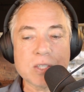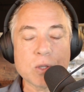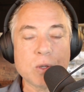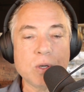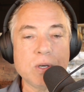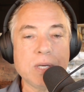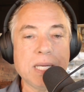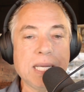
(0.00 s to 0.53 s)

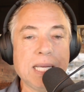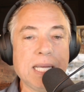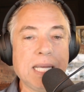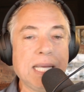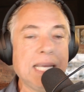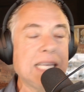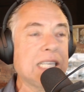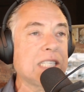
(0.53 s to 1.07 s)
or
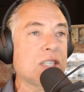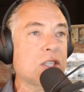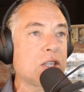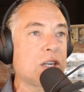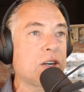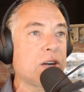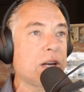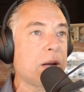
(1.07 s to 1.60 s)

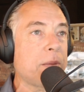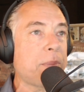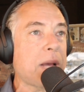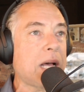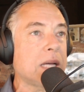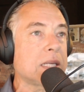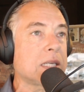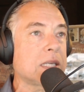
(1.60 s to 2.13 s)
inconsiderate
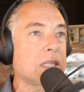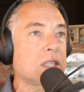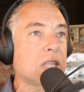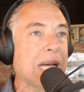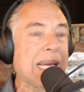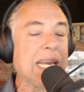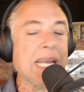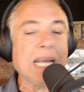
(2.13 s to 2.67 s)
about
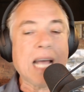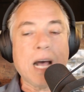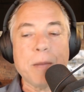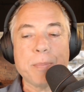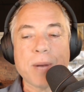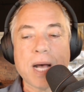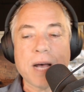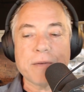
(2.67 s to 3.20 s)
tidying
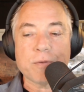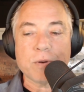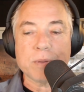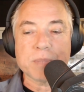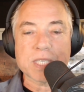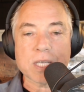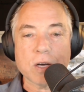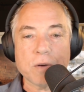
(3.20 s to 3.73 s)
up after
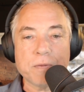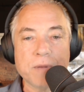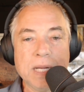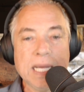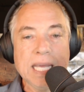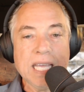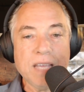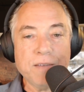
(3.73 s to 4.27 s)
himself,
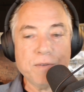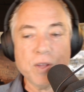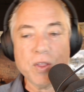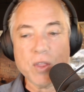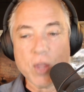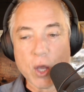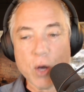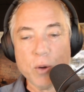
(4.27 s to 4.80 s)

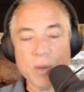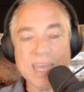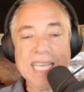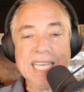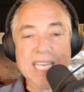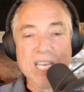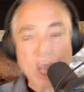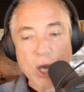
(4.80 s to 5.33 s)
even though
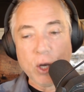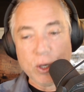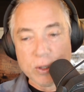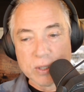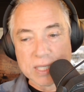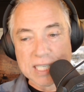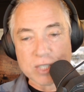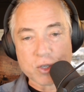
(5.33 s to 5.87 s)
he
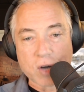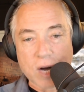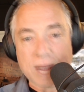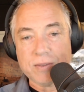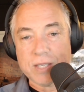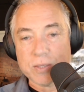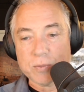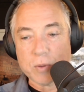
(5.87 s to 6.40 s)
knows it
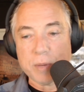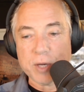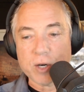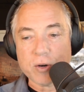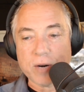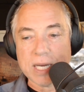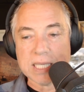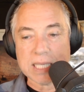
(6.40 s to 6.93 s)
drives his woman
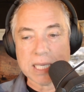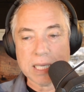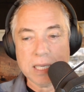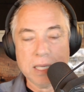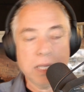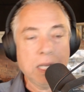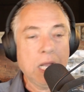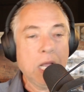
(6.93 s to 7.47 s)
crazy.
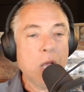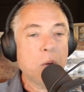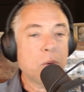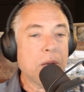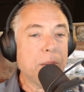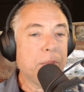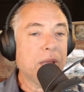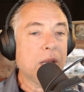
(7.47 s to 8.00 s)

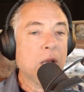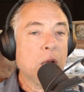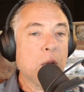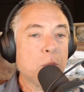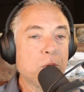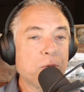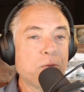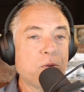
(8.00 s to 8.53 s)
Women
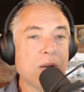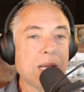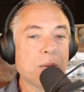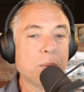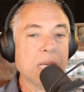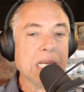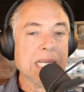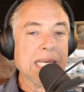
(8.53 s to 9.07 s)
will
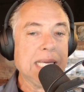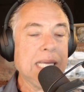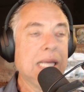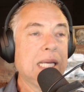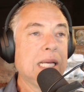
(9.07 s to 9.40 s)
frequently